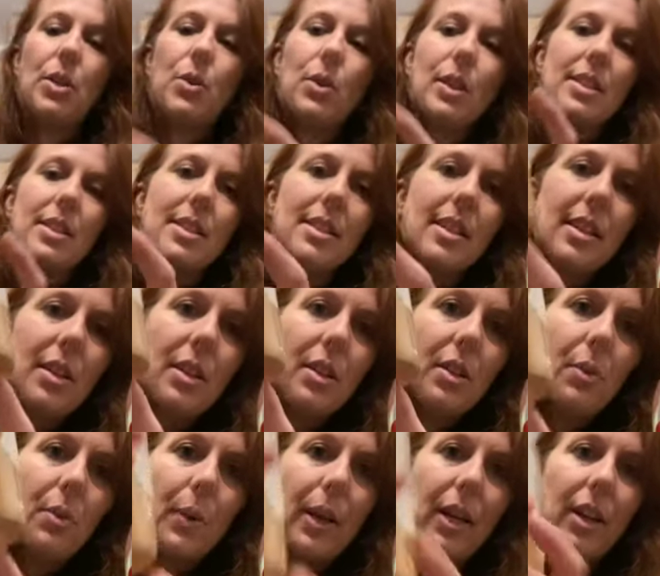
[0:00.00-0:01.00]
You can see
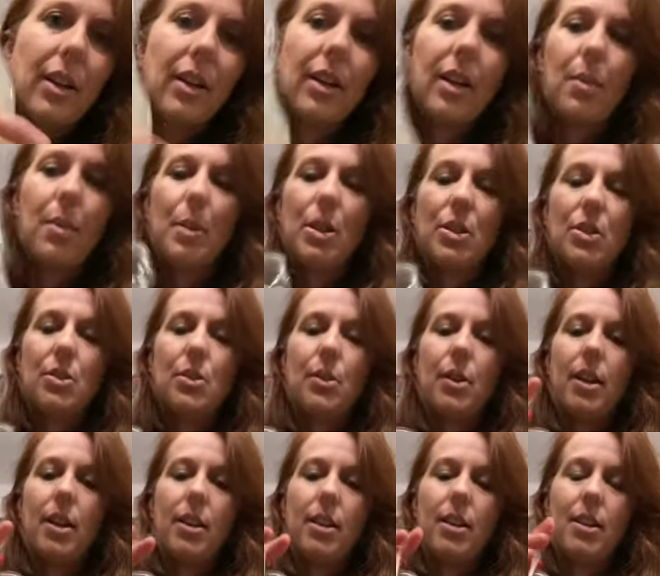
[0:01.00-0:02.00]
where, I might just go
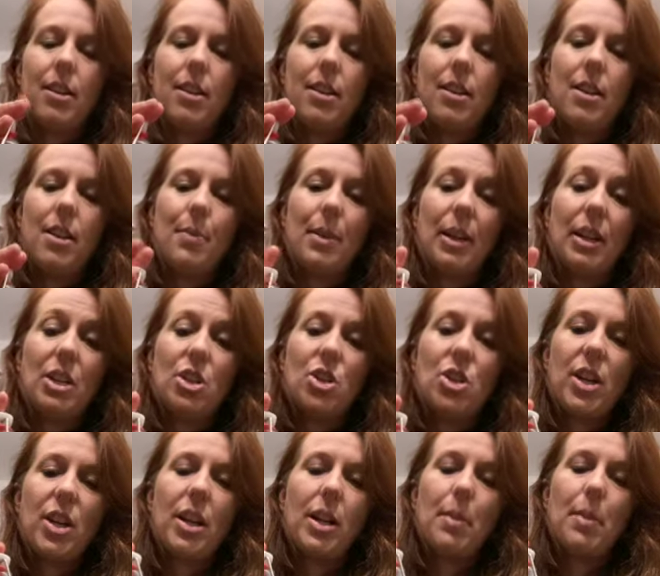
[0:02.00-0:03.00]
ahead and, I'm not gonna
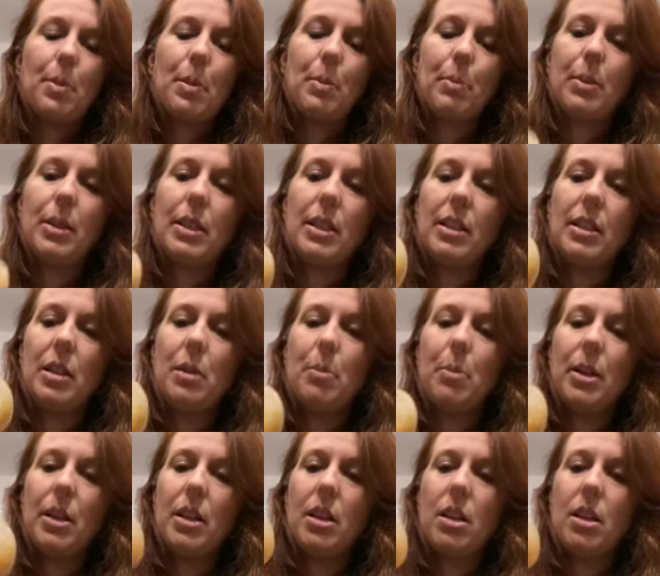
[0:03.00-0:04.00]
shake it up completely,
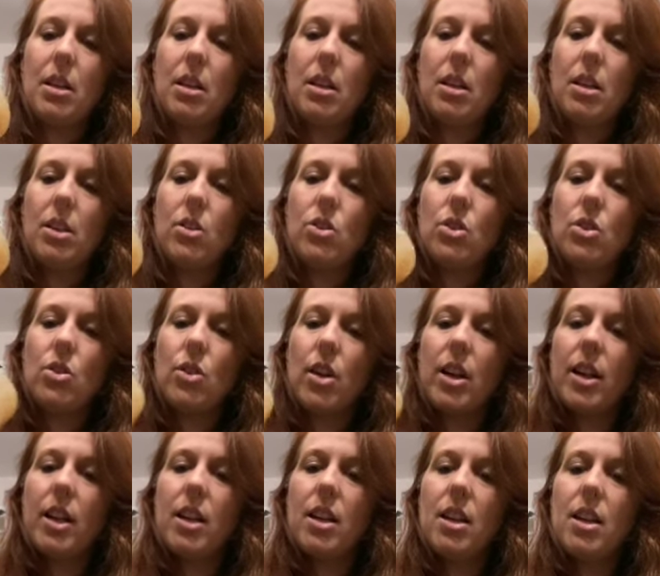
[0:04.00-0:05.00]
but to try
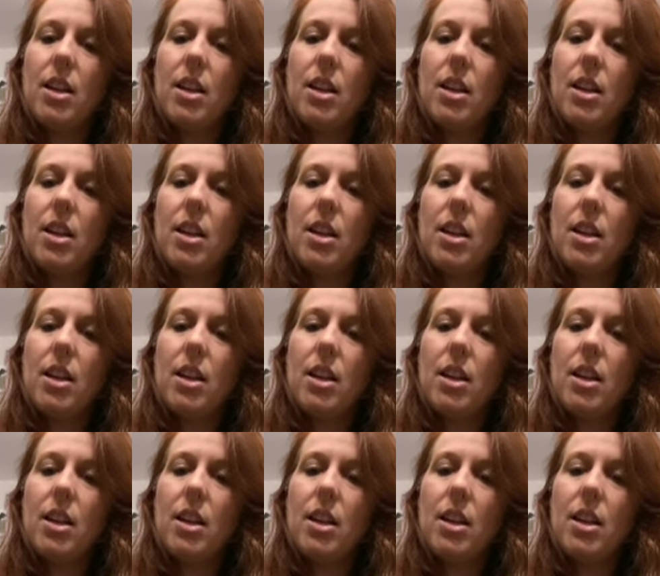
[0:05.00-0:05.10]
to